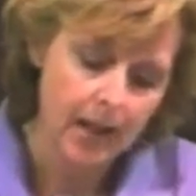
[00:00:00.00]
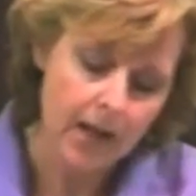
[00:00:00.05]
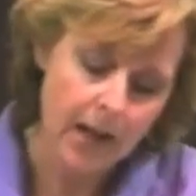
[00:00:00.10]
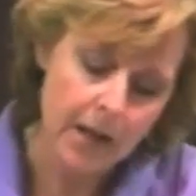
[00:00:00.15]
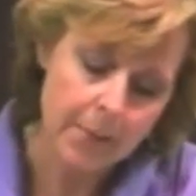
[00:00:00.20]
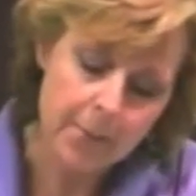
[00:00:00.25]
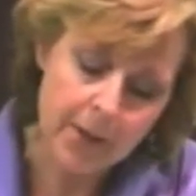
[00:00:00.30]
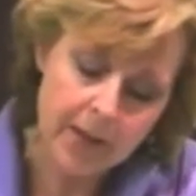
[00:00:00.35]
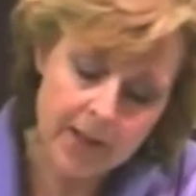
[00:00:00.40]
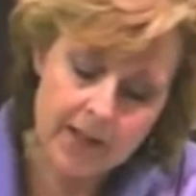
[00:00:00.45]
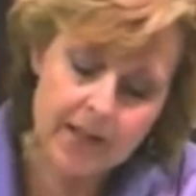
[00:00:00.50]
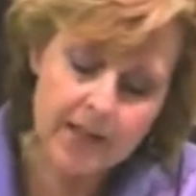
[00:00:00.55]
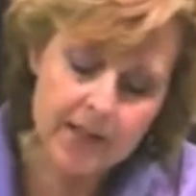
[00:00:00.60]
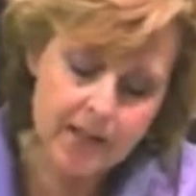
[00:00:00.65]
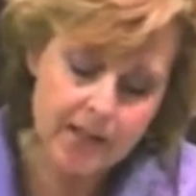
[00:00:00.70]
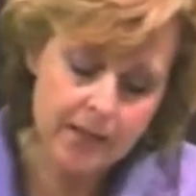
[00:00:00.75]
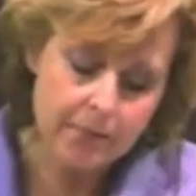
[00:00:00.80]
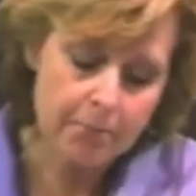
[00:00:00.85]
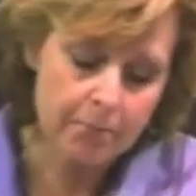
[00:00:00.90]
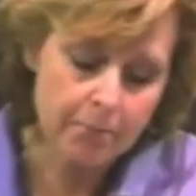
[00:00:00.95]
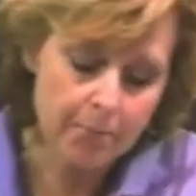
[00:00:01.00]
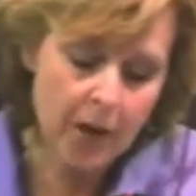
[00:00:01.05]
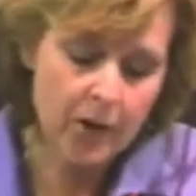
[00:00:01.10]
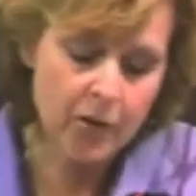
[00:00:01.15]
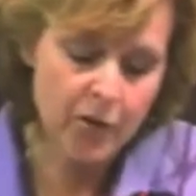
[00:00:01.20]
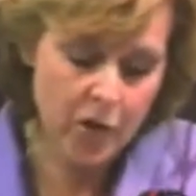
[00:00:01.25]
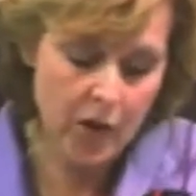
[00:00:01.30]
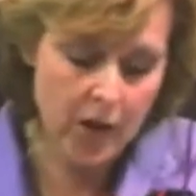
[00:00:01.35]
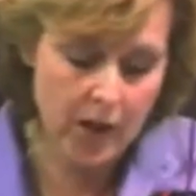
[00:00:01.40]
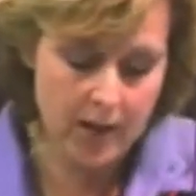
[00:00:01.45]
uh, but it's
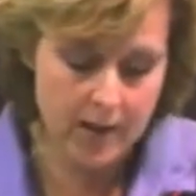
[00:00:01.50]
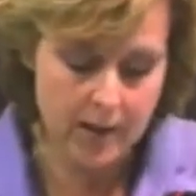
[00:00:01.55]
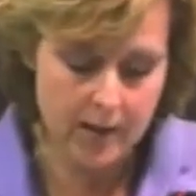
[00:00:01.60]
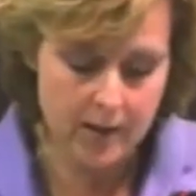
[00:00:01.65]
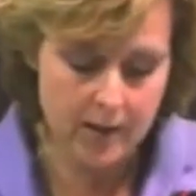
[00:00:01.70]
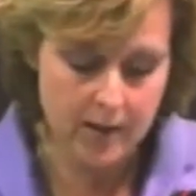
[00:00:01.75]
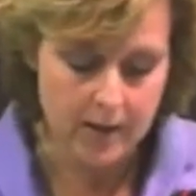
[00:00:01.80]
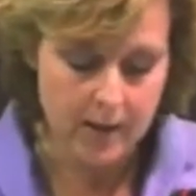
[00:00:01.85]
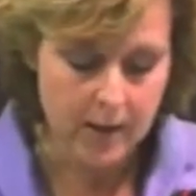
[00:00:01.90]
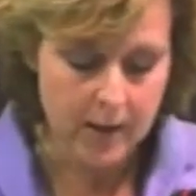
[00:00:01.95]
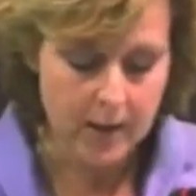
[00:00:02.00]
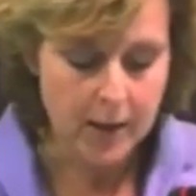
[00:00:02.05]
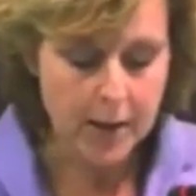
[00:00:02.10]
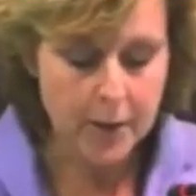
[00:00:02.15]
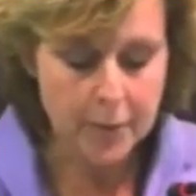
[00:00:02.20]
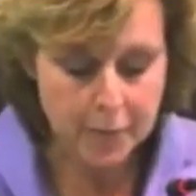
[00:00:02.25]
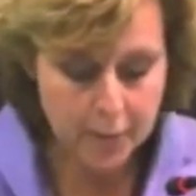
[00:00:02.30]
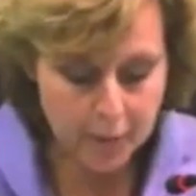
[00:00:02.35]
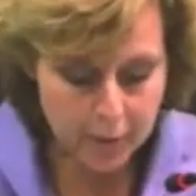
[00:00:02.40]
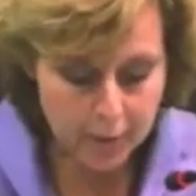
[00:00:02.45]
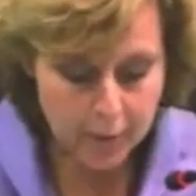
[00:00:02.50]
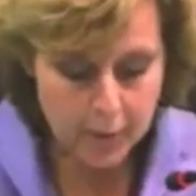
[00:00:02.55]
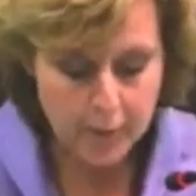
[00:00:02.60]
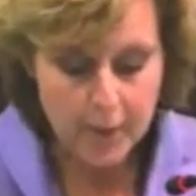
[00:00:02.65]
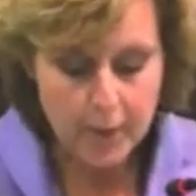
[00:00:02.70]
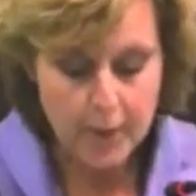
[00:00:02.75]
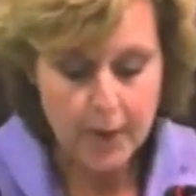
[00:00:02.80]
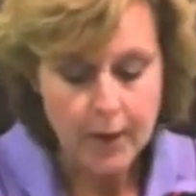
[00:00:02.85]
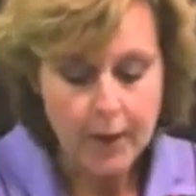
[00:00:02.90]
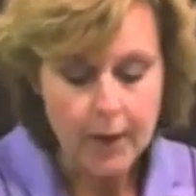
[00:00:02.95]
much harder if you
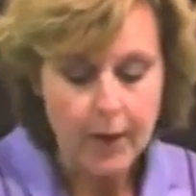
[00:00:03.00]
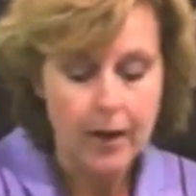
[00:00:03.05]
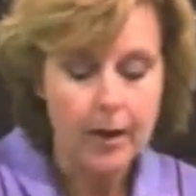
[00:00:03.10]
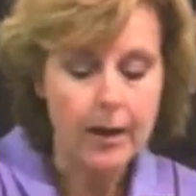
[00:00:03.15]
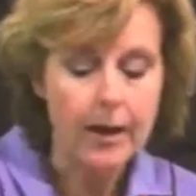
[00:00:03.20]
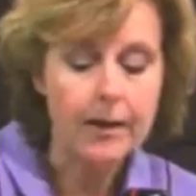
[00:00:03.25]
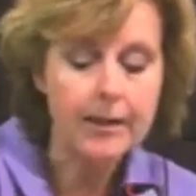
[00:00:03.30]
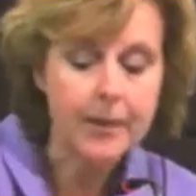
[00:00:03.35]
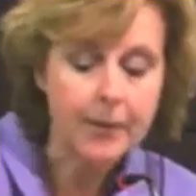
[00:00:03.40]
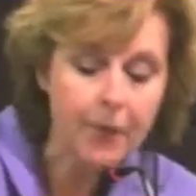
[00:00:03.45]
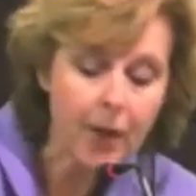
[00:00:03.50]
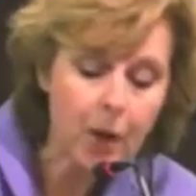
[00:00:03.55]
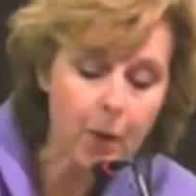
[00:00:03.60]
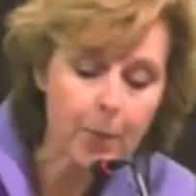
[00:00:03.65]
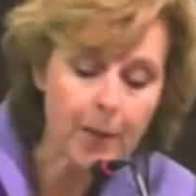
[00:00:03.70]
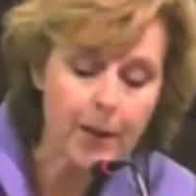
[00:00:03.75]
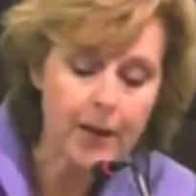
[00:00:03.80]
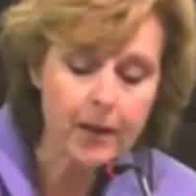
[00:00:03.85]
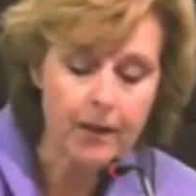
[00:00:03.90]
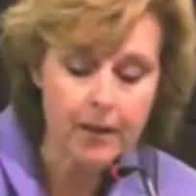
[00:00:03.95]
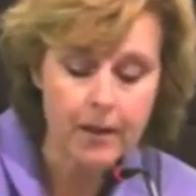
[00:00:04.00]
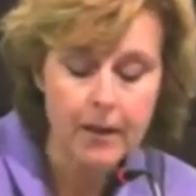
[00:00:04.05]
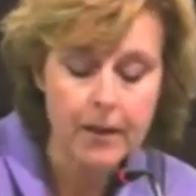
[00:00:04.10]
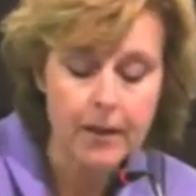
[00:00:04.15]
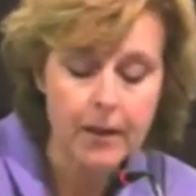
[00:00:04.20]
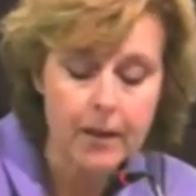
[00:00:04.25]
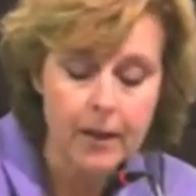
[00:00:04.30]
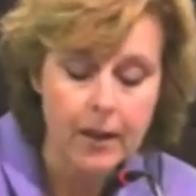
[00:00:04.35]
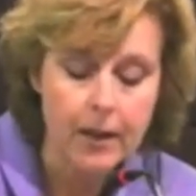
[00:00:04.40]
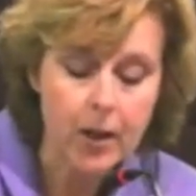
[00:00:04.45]
are a developing
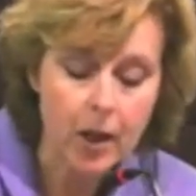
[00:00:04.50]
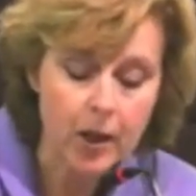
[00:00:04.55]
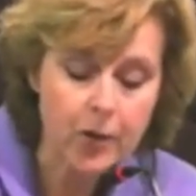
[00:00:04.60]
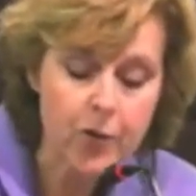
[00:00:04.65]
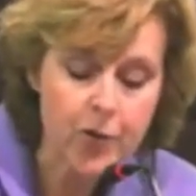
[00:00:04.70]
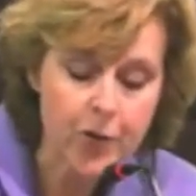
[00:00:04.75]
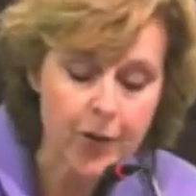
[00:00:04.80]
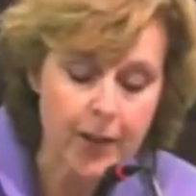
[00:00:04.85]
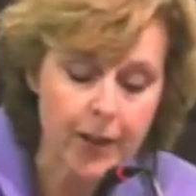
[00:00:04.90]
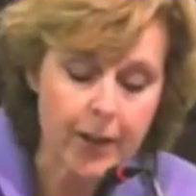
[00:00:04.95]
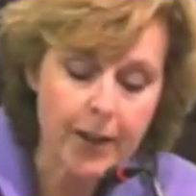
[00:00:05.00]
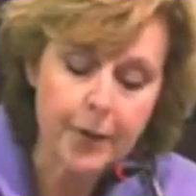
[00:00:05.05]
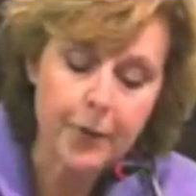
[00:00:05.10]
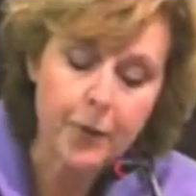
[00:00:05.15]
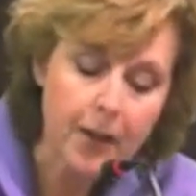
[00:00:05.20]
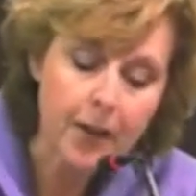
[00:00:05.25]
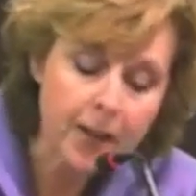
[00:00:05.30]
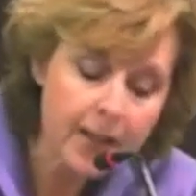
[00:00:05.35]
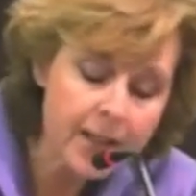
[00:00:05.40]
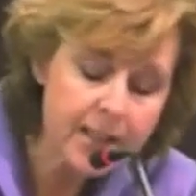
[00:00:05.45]
country, if you're